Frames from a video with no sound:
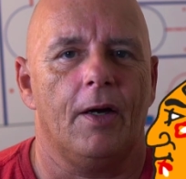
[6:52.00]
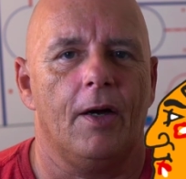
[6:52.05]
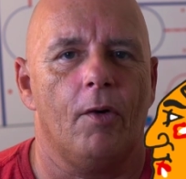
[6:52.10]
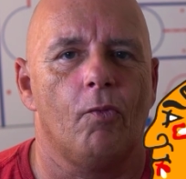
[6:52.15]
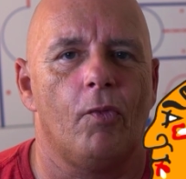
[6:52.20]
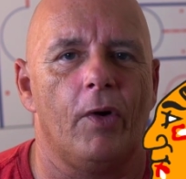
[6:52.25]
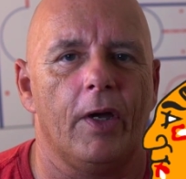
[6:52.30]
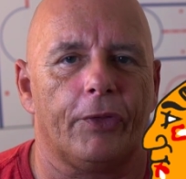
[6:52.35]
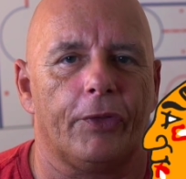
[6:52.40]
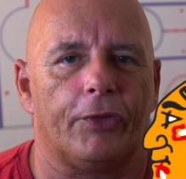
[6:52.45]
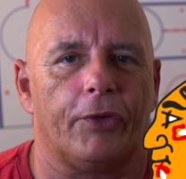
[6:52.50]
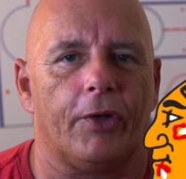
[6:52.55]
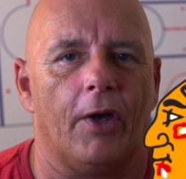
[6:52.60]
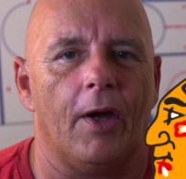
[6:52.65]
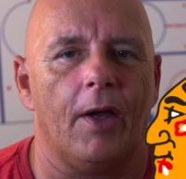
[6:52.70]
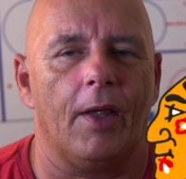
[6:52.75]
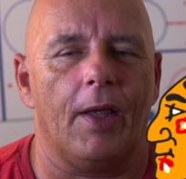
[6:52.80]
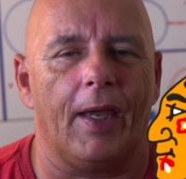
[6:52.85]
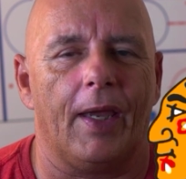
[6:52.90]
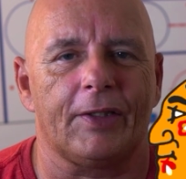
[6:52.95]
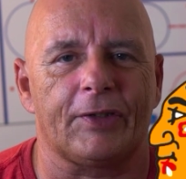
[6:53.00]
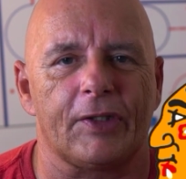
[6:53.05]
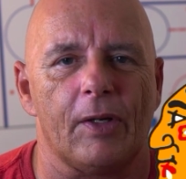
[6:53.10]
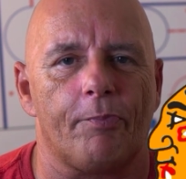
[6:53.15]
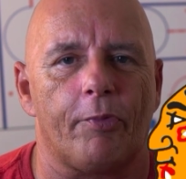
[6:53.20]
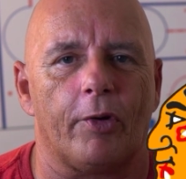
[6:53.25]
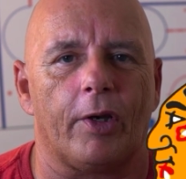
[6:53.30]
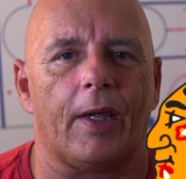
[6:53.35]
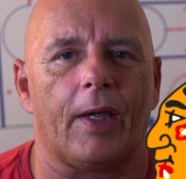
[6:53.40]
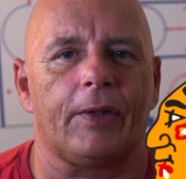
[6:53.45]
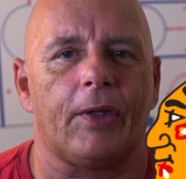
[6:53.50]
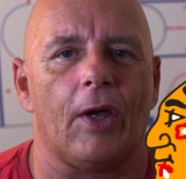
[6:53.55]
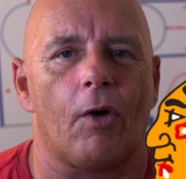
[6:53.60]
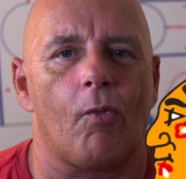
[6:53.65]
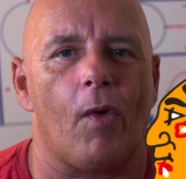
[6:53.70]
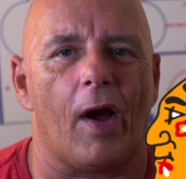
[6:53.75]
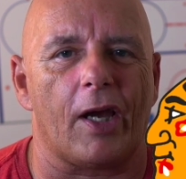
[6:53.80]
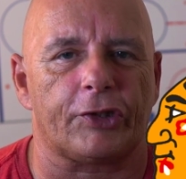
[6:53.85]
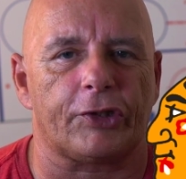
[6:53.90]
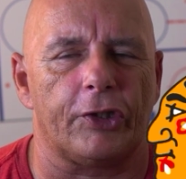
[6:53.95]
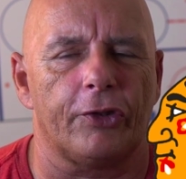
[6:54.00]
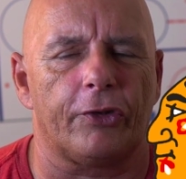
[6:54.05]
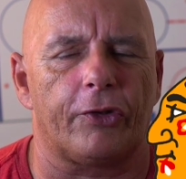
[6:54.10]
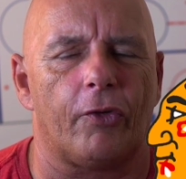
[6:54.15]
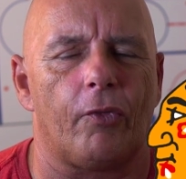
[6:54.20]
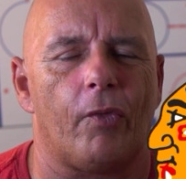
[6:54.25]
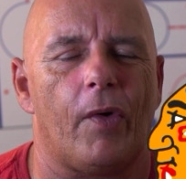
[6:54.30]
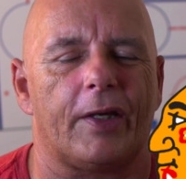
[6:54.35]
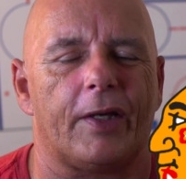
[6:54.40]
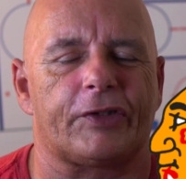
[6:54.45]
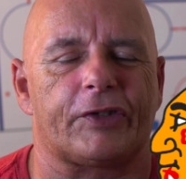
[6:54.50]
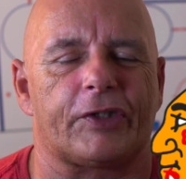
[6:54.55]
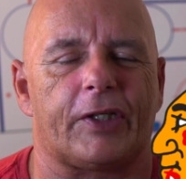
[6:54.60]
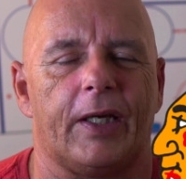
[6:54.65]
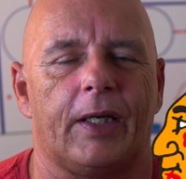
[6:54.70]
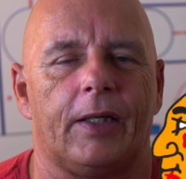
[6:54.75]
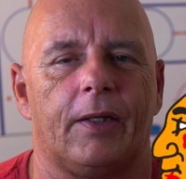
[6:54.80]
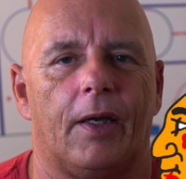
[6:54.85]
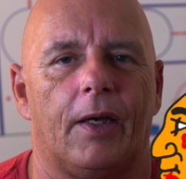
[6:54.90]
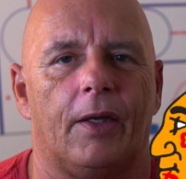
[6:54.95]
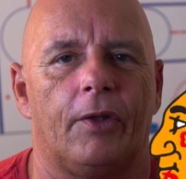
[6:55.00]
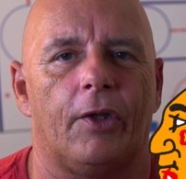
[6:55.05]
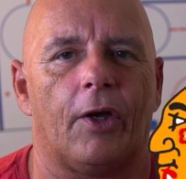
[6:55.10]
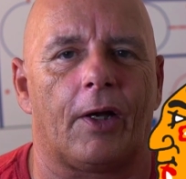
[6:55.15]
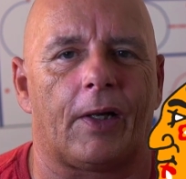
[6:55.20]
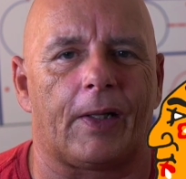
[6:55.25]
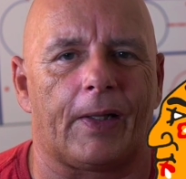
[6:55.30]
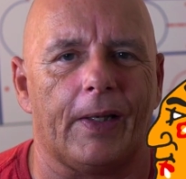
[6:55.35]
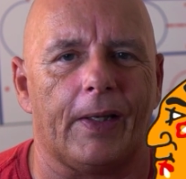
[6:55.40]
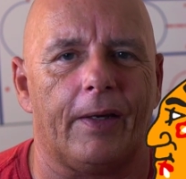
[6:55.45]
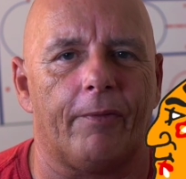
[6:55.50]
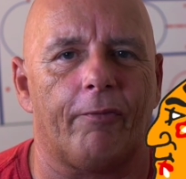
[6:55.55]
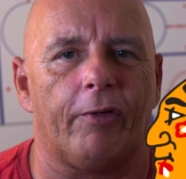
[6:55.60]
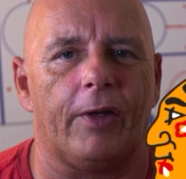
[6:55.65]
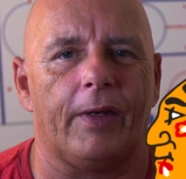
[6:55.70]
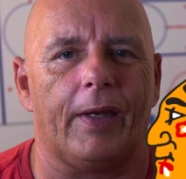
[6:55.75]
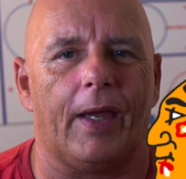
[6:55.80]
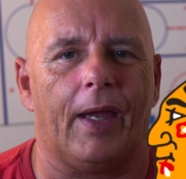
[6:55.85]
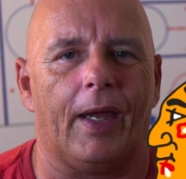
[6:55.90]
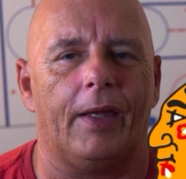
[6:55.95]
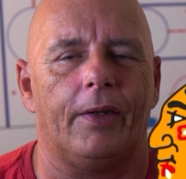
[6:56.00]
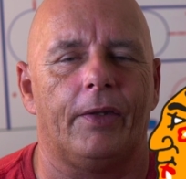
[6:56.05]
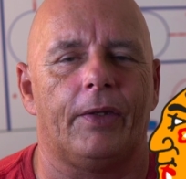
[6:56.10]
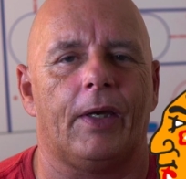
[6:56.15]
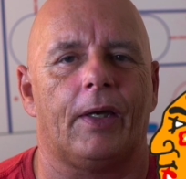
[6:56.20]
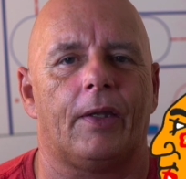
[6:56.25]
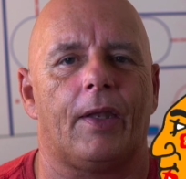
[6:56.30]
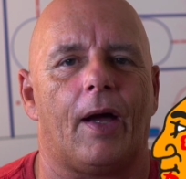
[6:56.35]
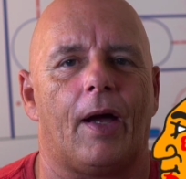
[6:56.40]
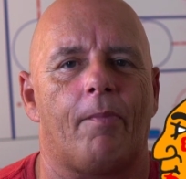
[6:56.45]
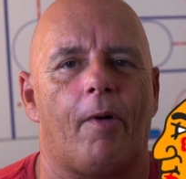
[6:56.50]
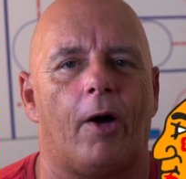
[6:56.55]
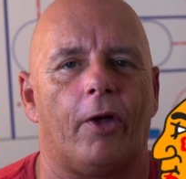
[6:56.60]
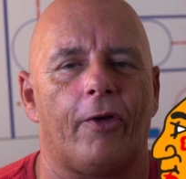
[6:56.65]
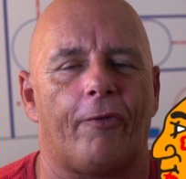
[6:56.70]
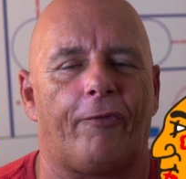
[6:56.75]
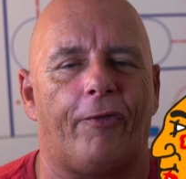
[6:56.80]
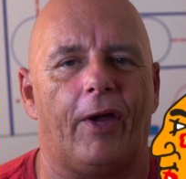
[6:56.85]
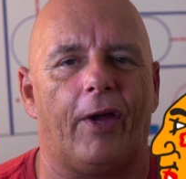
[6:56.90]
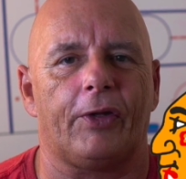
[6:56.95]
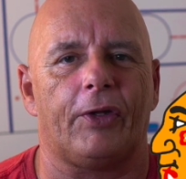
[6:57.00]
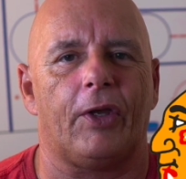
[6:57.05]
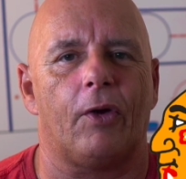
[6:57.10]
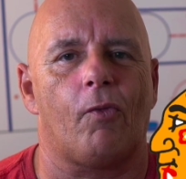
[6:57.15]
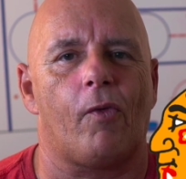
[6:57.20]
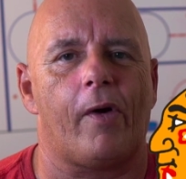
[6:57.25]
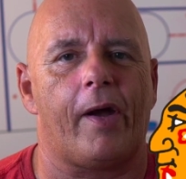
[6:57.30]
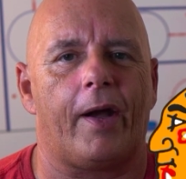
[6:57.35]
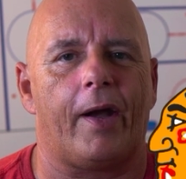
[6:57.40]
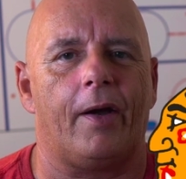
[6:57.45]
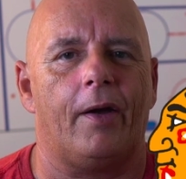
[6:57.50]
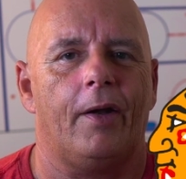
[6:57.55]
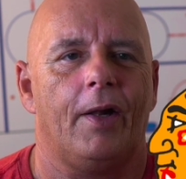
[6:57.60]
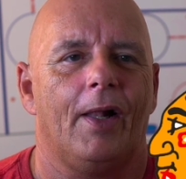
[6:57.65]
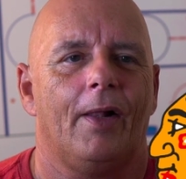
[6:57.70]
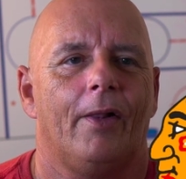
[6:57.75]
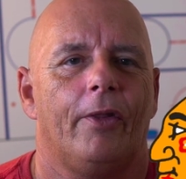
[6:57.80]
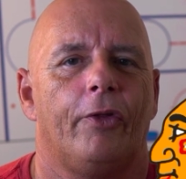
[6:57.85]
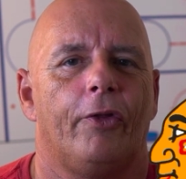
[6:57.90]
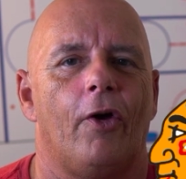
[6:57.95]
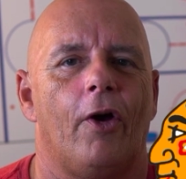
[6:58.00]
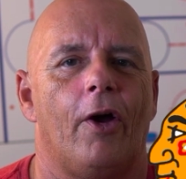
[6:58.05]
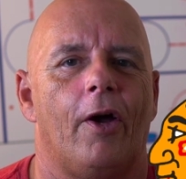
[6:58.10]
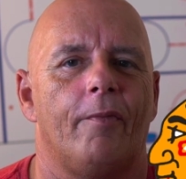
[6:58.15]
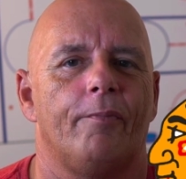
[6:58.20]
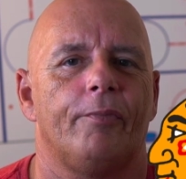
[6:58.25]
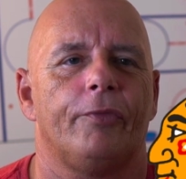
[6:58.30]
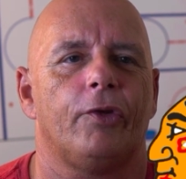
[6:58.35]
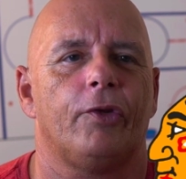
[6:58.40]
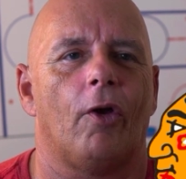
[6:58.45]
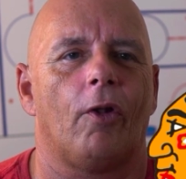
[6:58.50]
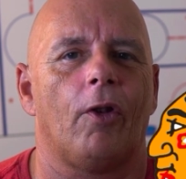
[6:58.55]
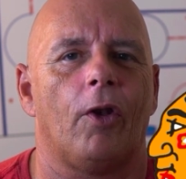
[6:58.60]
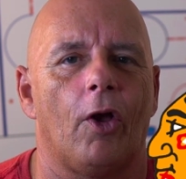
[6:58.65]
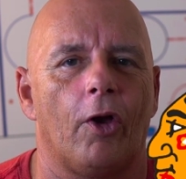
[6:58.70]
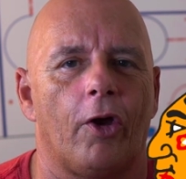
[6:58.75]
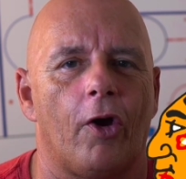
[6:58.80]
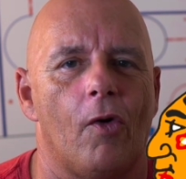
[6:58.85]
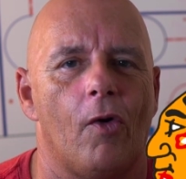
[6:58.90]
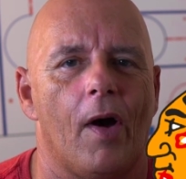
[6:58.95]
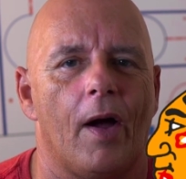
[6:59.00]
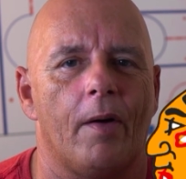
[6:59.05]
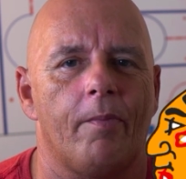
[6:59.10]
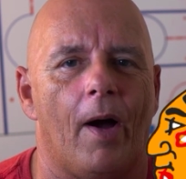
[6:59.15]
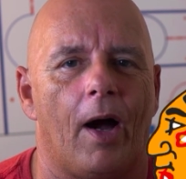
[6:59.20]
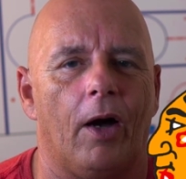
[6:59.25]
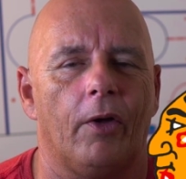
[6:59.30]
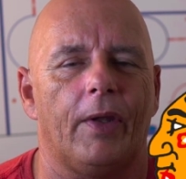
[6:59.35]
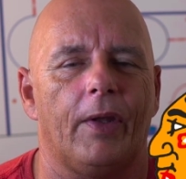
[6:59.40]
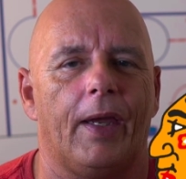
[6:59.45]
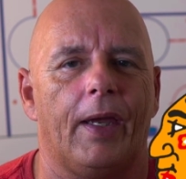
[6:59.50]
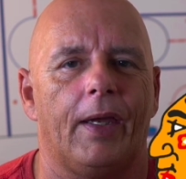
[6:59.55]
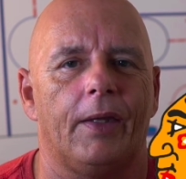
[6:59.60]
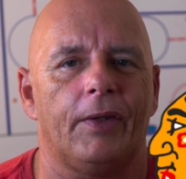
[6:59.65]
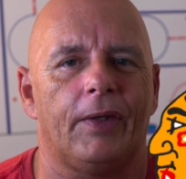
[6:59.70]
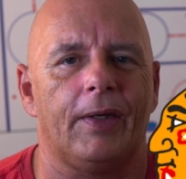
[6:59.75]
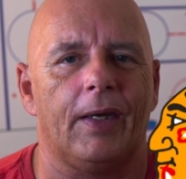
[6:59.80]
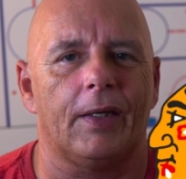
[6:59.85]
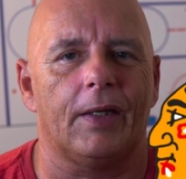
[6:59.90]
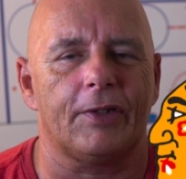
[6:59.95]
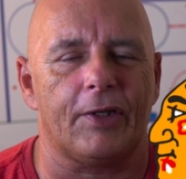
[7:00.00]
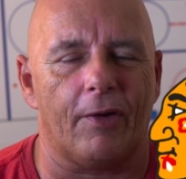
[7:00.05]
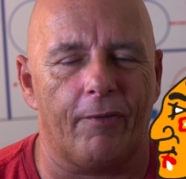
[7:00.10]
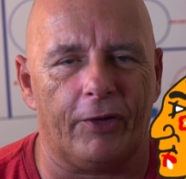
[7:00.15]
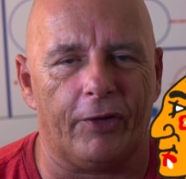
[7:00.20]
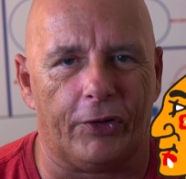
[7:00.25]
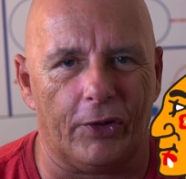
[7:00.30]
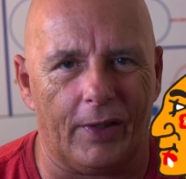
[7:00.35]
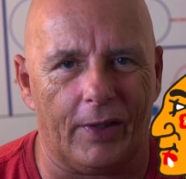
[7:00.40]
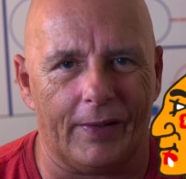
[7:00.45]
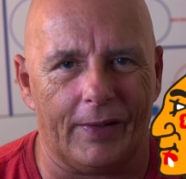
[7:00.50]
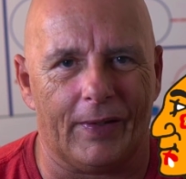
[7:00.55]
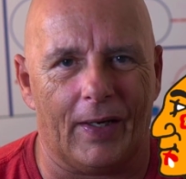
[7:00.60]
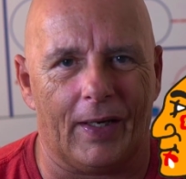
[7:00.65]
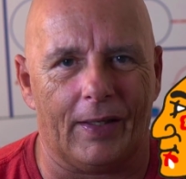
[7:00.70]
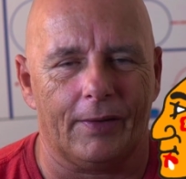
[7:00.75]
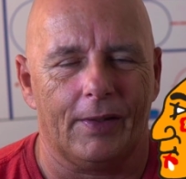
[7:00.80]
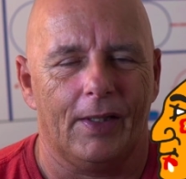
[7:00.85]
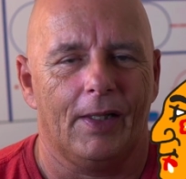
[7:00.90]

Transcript: with example like the Washington Redskins and the Cleveland Indians about the fact they wear the logo about Indians, everything like that.